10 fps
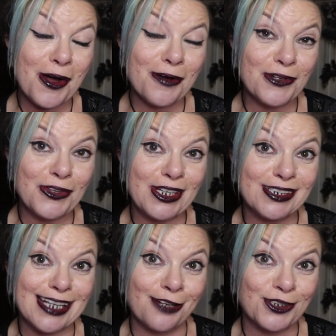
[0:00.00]
of
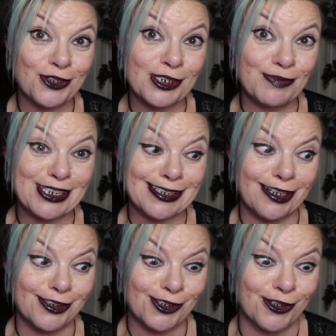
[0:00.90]
this After Christmas
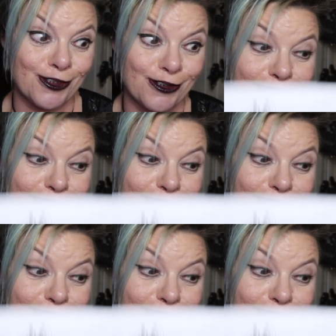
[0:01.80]
sales haul